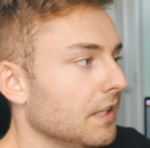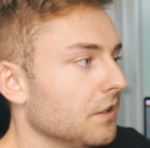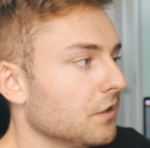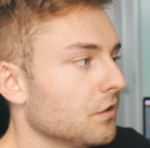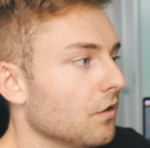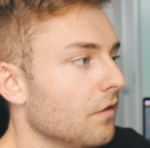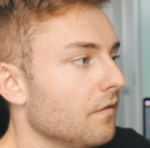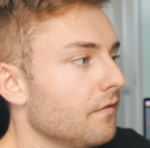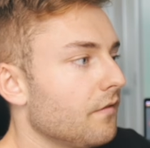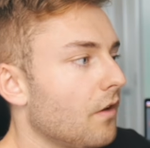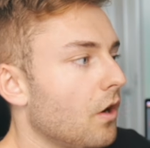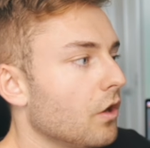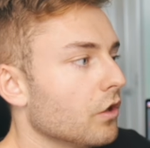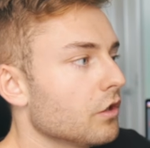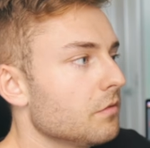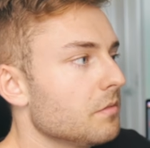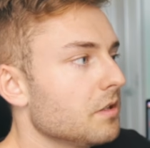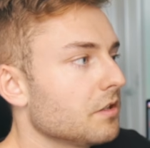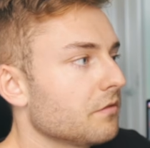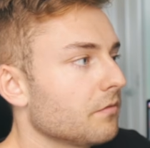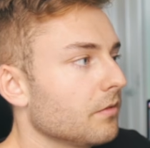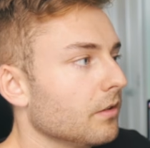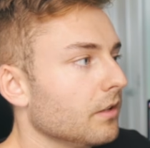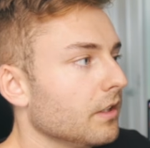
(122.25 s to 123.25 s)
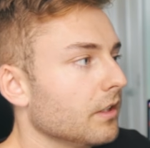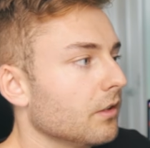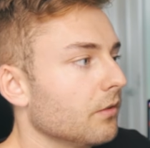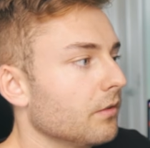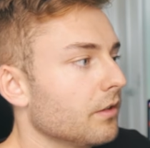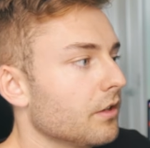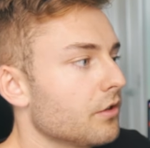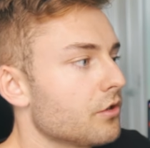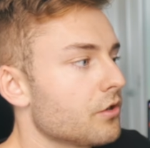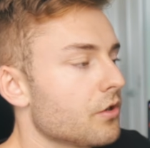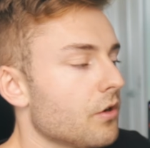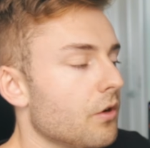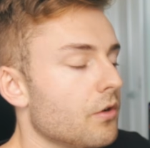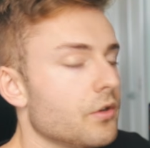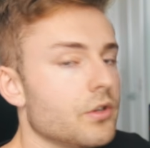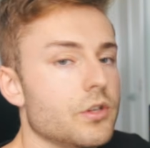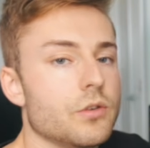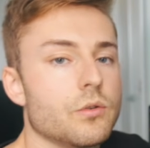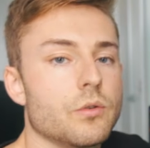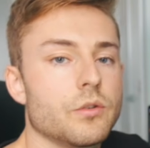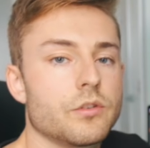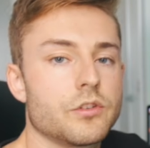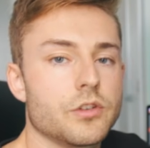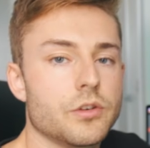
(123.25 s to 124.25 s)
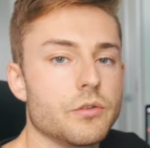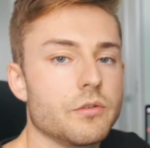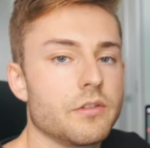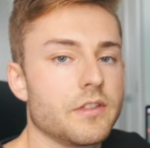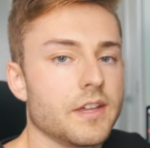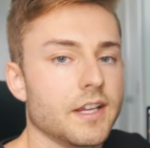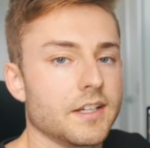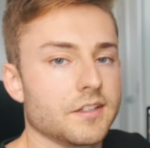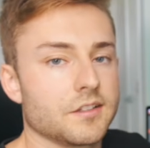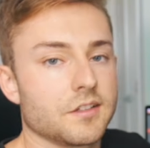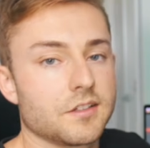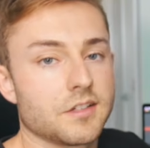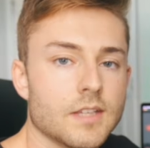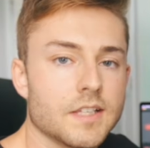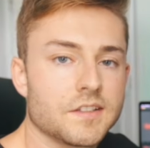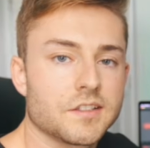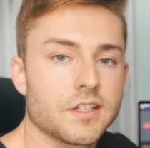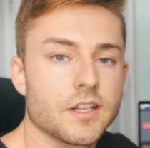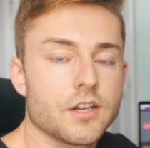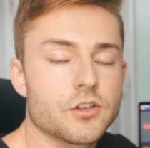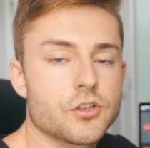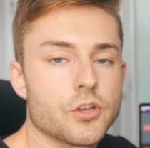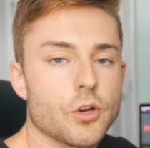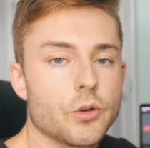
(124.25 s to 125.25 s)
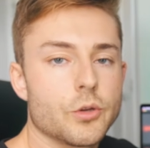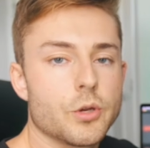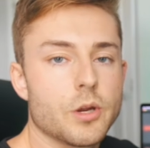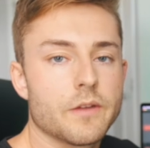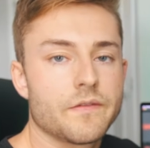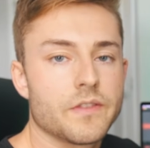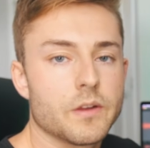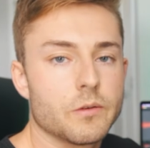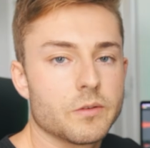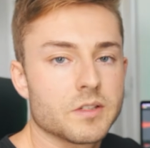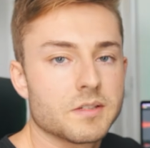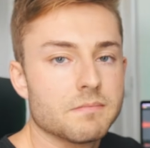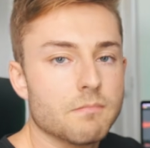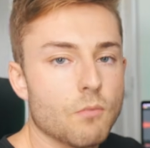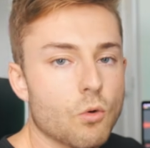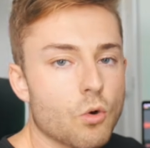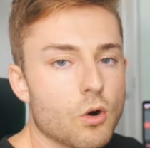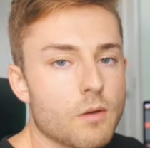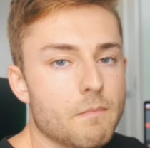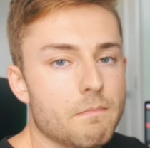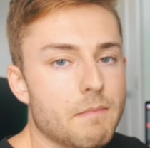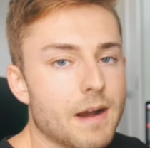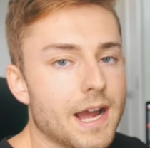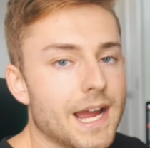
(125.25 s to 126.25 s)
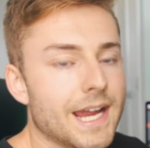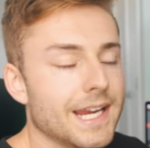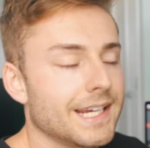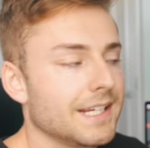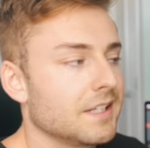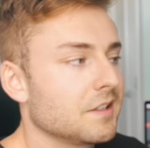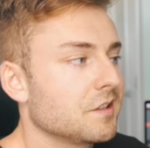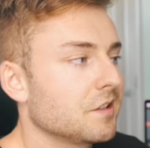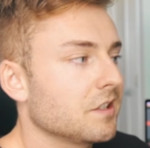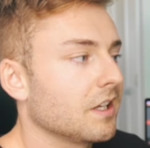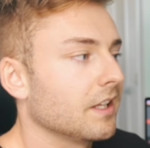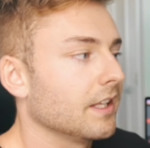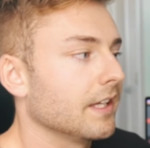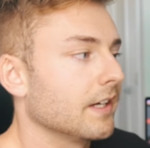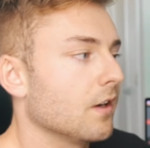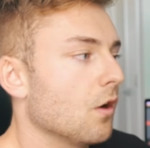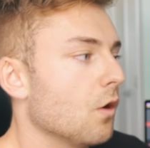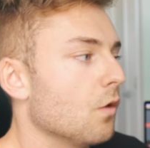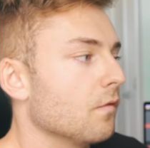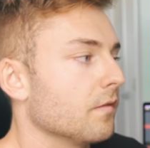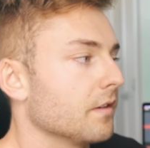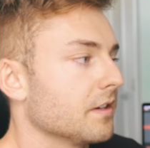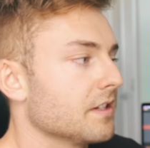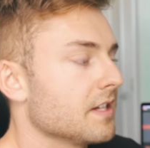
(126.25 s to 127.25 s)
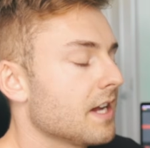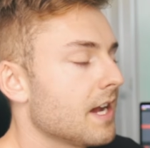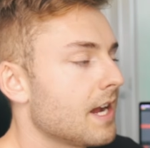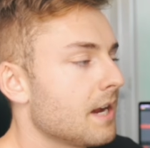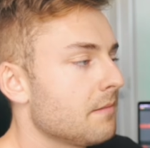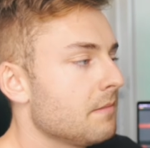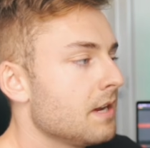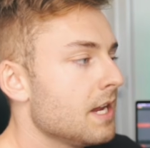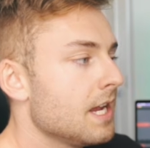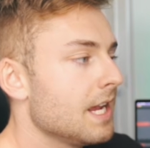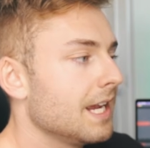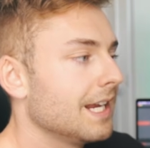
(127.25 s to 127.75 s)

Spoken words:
And so volume is really going to show you two things. It's going to show you if there was more buying and selling over time.